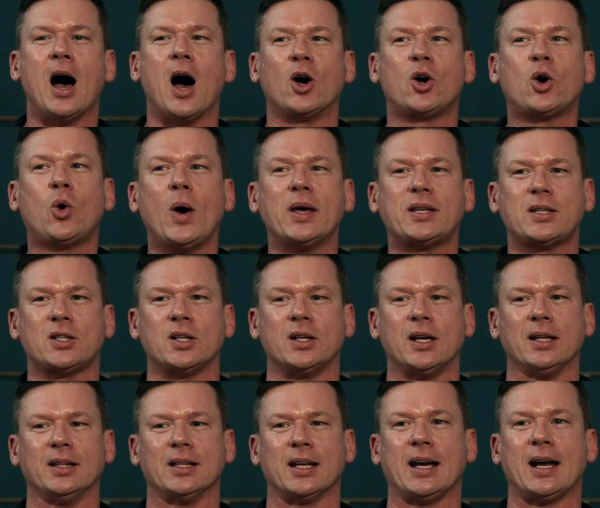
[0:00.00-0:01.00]

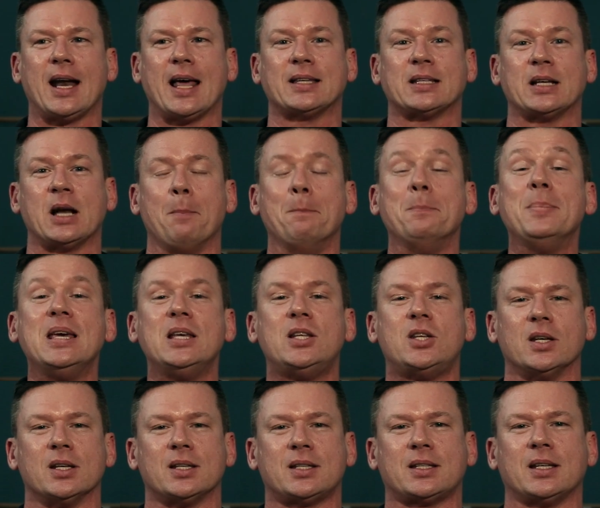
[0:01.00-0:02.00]
questioning that it has an
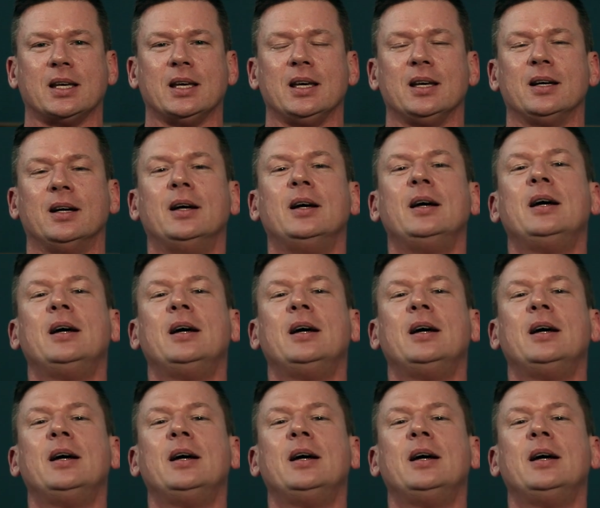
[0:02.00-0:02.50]
immediacy